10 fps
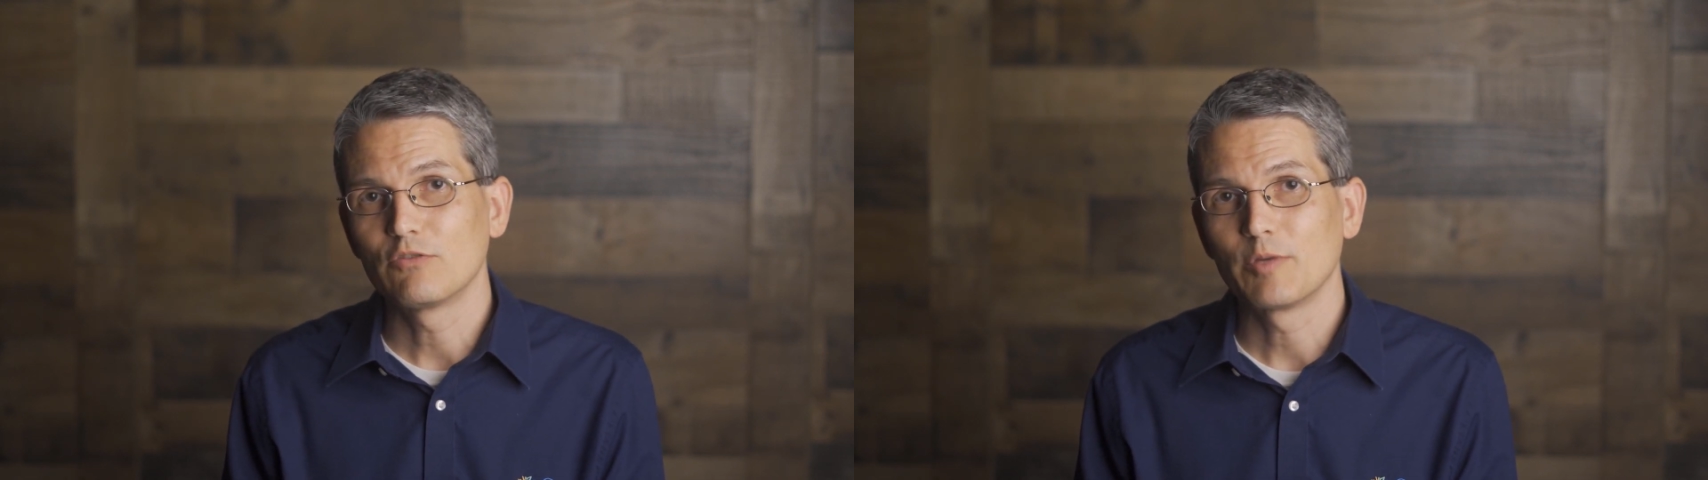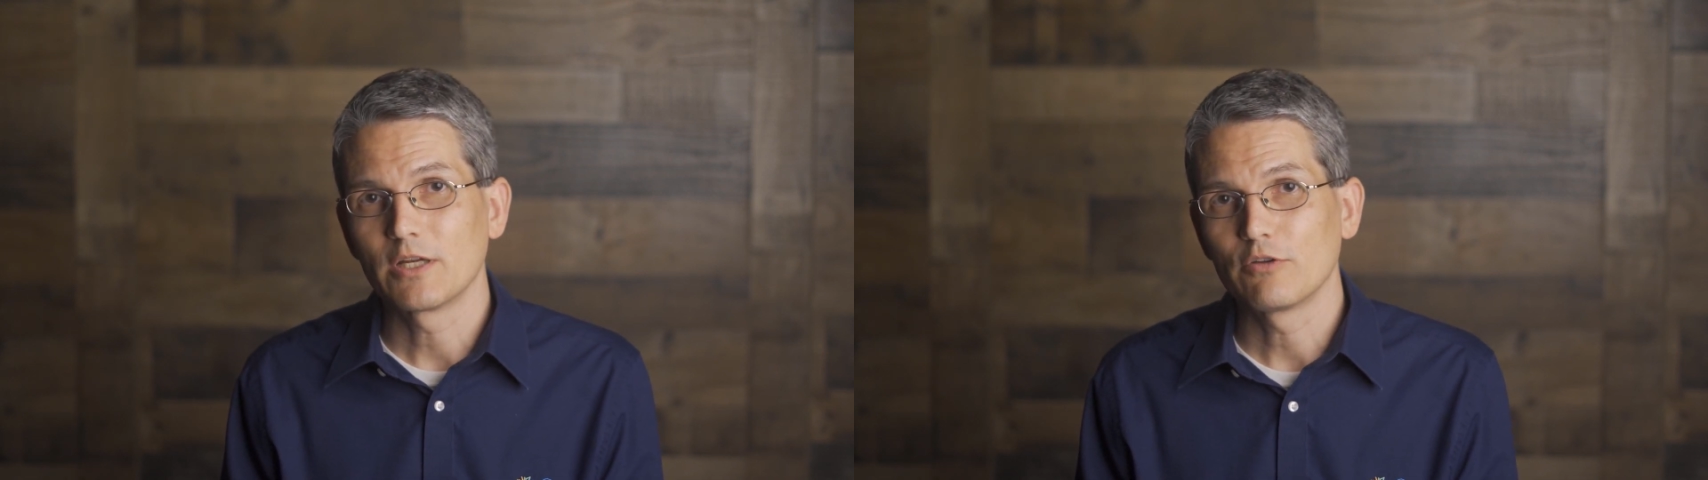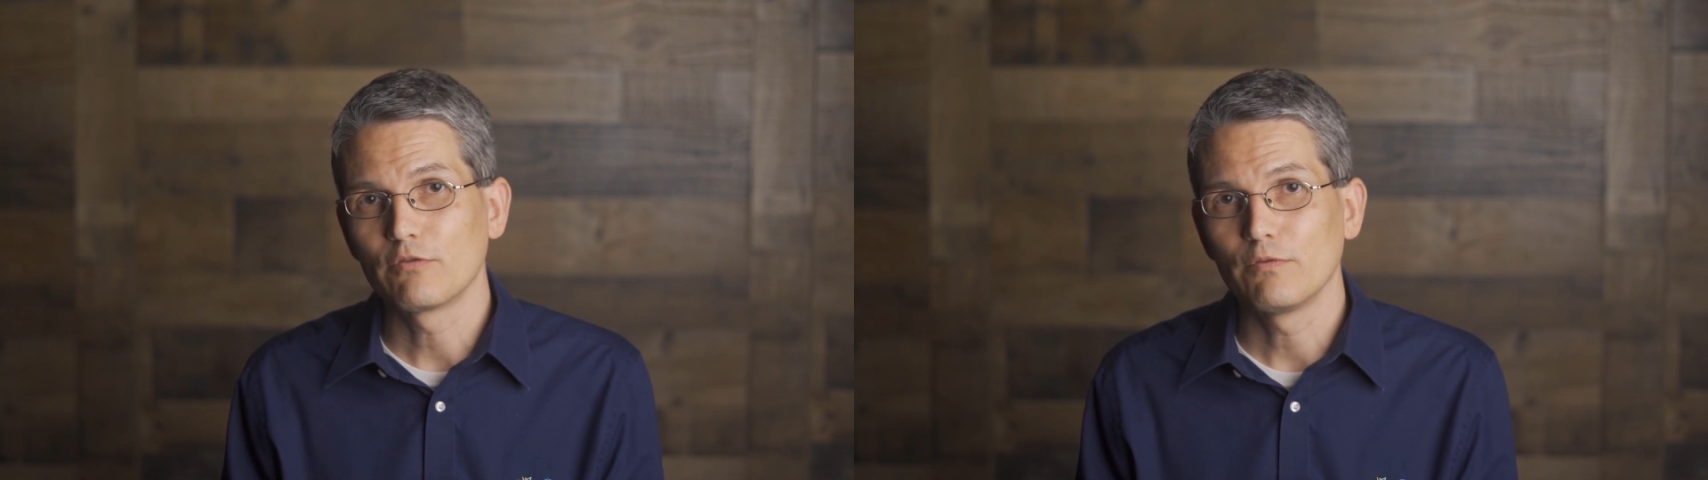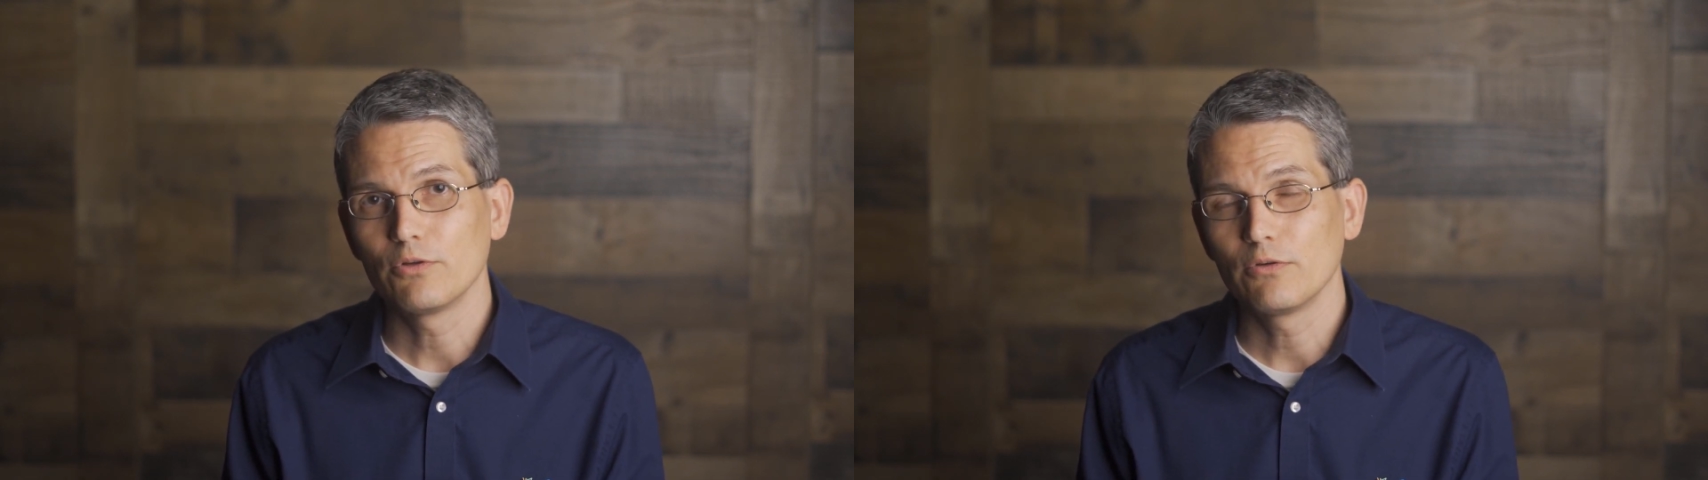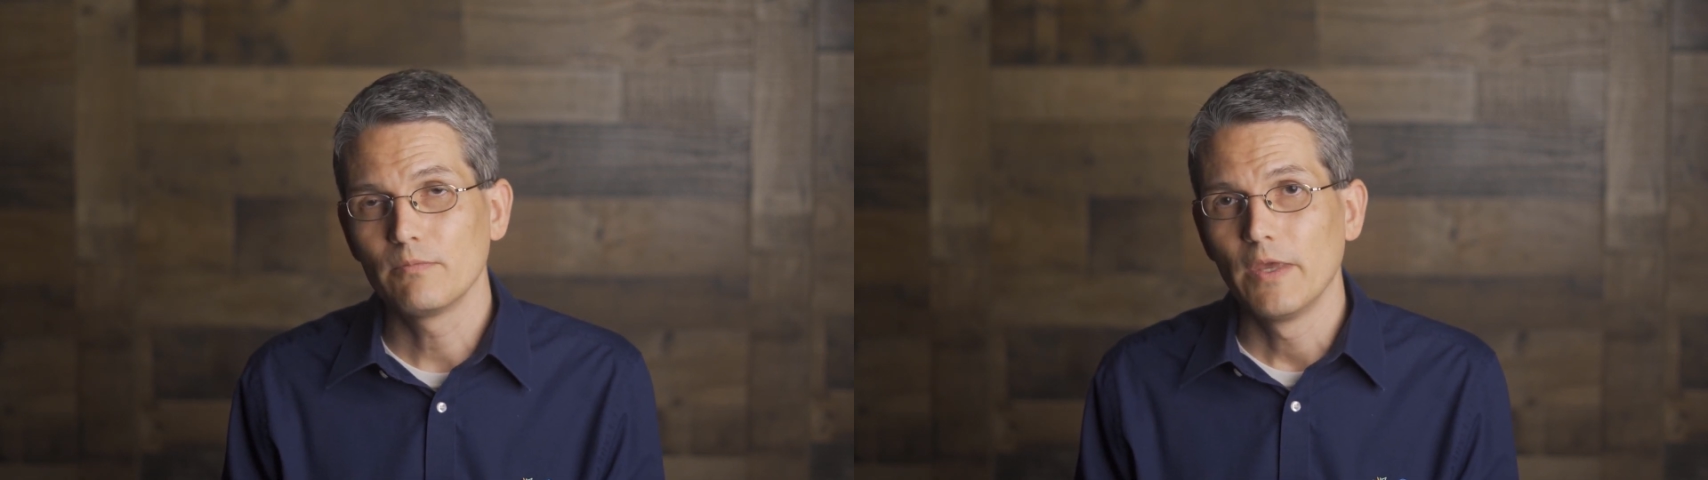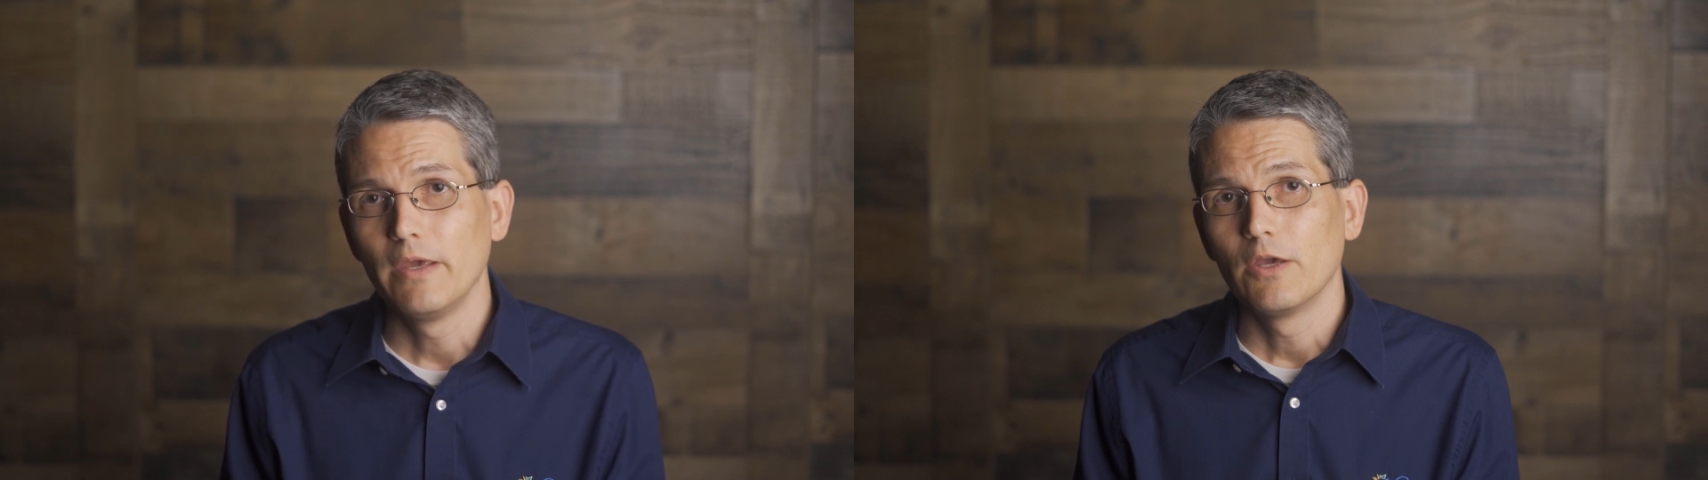Spanish flu,